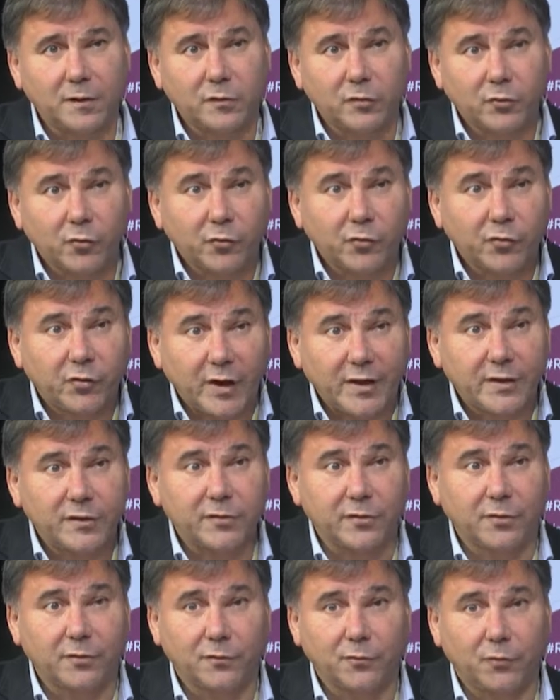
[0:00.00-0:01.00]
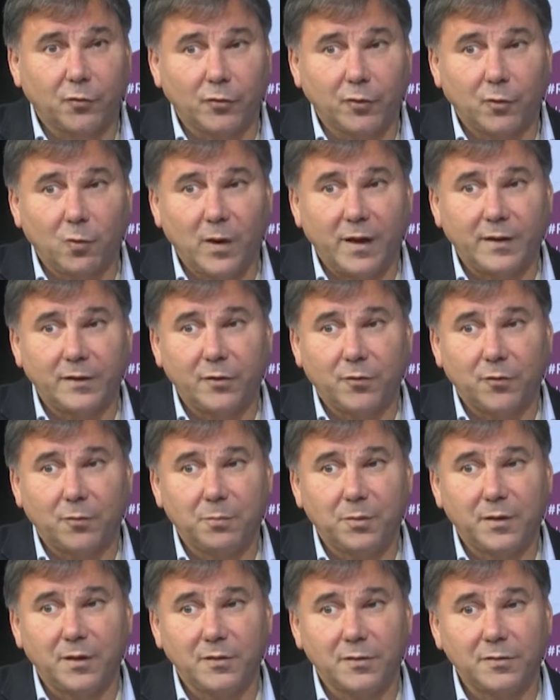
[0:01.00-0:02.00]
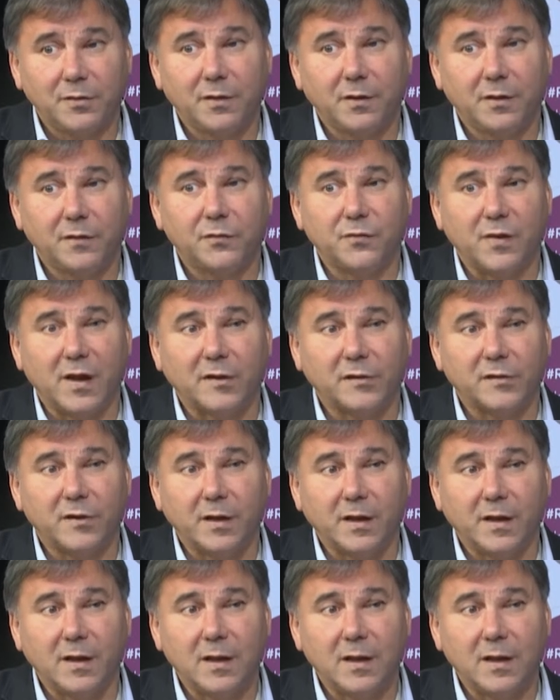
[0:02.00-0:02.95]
so central for the way the European Union is functioning.